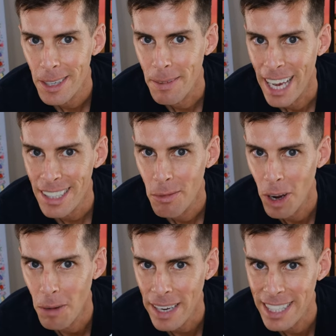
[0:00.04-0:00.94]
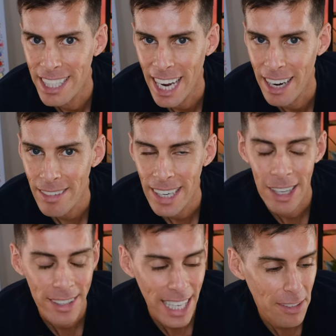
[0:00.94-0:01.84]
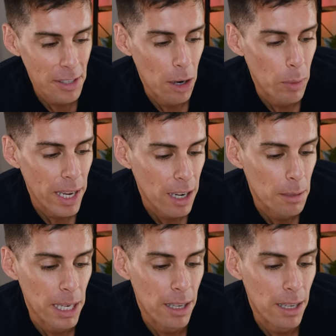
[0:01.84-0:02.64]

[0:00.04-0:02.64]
up guys, welcome back to the channel and on today's video we are going to be